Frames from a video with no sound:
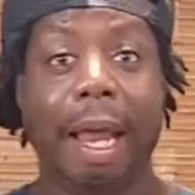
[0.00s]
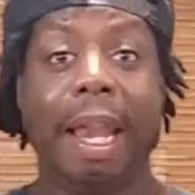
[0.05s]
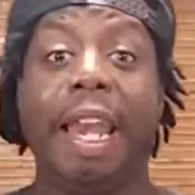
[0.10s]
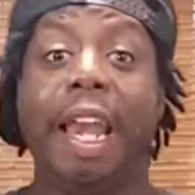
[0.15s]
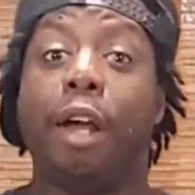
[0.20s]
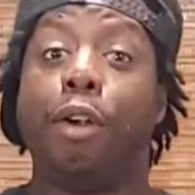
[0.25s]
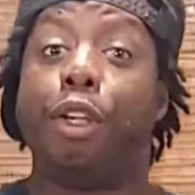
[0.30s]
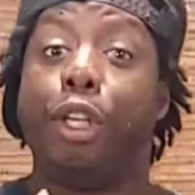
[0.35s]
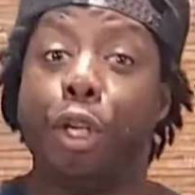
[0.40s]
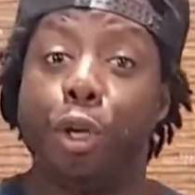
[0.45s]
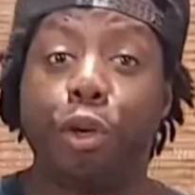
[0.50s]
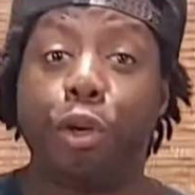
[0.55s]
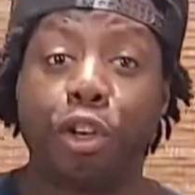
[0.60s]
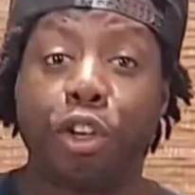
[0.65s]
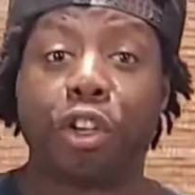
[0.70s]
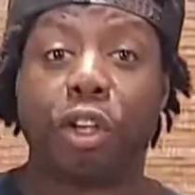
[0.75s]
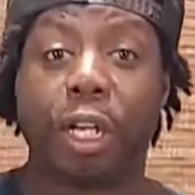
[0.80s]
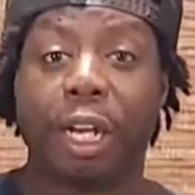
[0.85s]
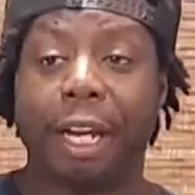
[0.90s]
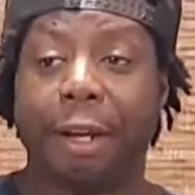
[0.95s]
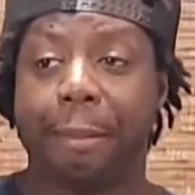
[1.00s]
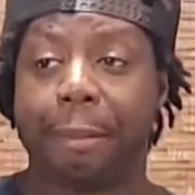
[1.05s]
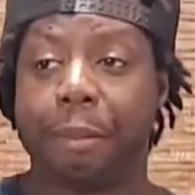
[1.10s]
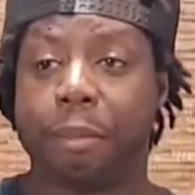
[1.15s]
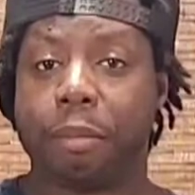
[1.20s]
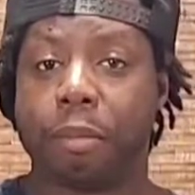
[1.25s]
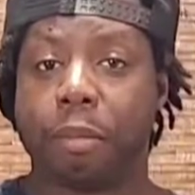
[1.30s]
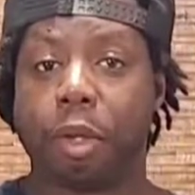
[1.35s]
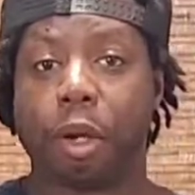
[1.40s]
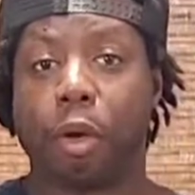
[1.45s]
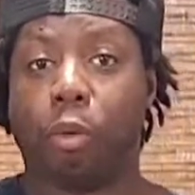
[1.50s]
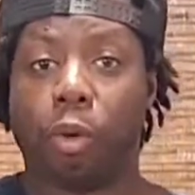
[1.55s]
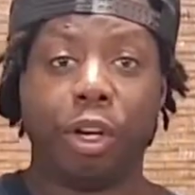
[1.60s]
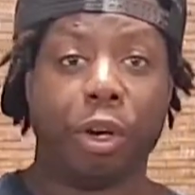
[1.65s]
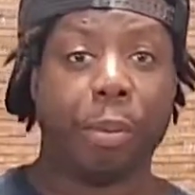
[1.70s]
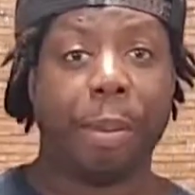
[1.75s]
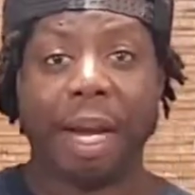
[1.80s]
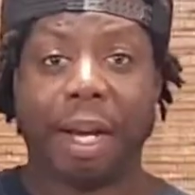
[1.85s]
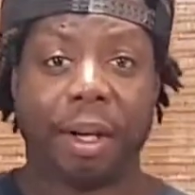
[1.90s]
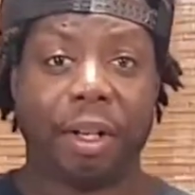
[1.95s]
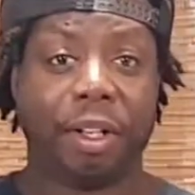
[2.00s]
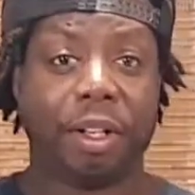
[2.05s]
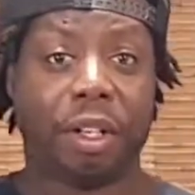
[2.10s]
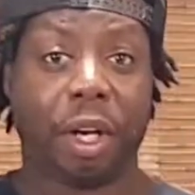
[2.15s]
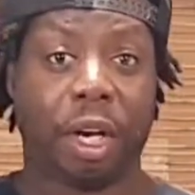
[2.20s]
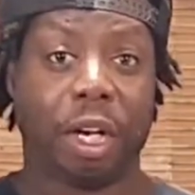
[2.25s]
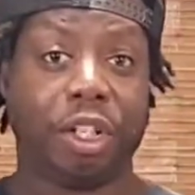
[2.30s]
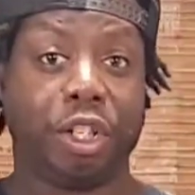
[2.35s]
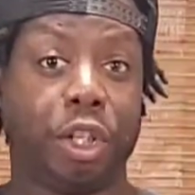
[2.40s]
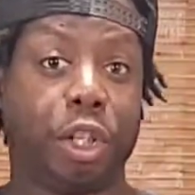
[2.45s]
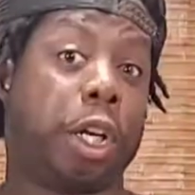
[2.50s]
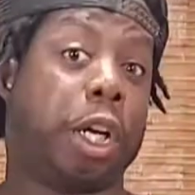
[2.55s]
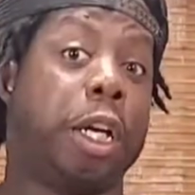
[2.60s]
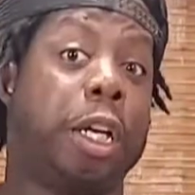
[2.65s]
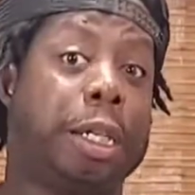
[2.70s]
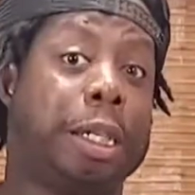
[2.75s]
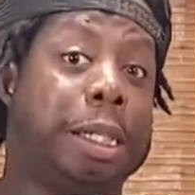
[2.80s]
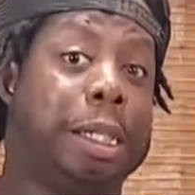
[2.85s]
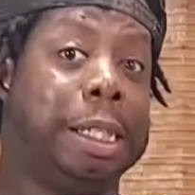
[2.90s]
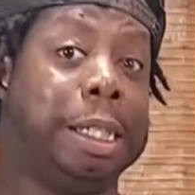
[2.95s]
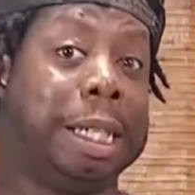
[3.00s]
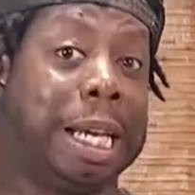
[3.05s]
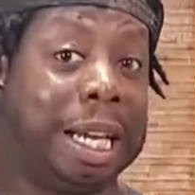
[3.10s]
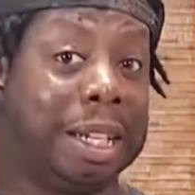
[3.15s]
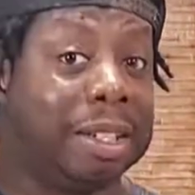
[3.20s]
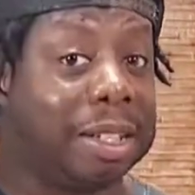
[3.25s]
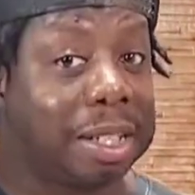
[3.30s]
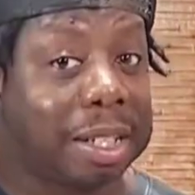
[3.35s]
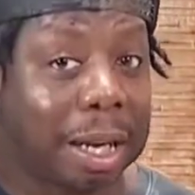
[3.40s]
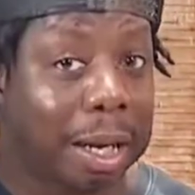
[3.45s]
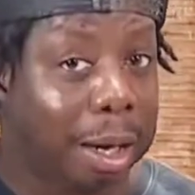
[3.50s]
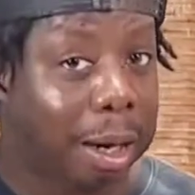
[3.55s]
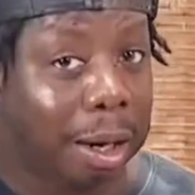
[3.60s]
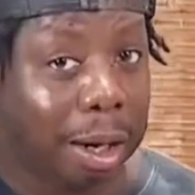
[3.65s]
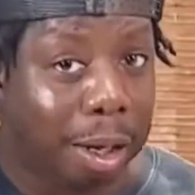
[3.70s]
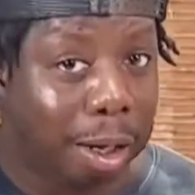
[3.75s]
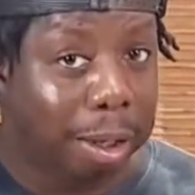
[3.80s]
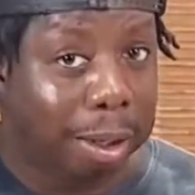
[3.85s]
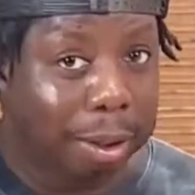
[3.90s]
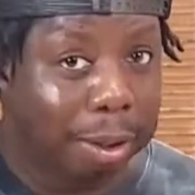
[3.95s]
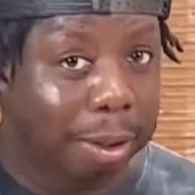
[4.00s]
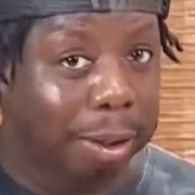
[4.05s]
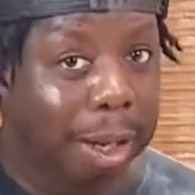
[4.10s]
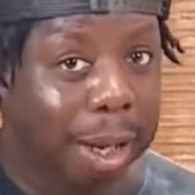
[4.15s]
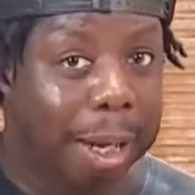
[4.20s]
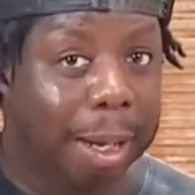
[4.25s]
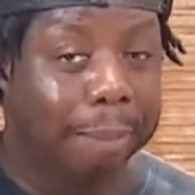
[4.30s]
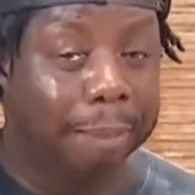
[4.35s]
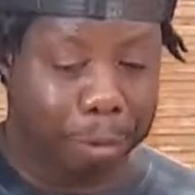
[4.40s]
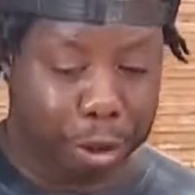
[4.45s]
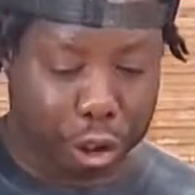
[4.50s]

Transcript: Now, usually, when you're making a sauce, you're gonna zest the lime.